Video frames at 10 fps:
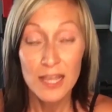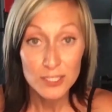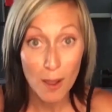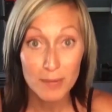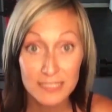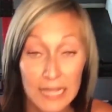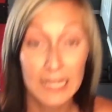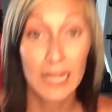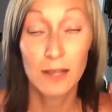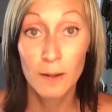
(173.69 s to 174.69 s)
So I'm gonna take
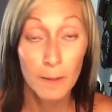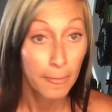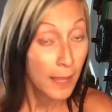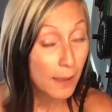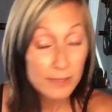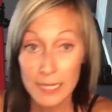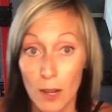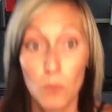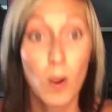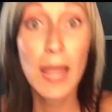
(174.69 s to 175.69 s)
it
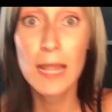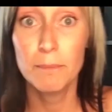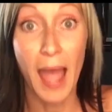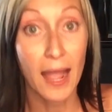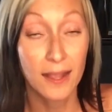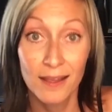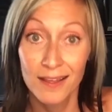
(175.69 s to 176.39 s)
way back.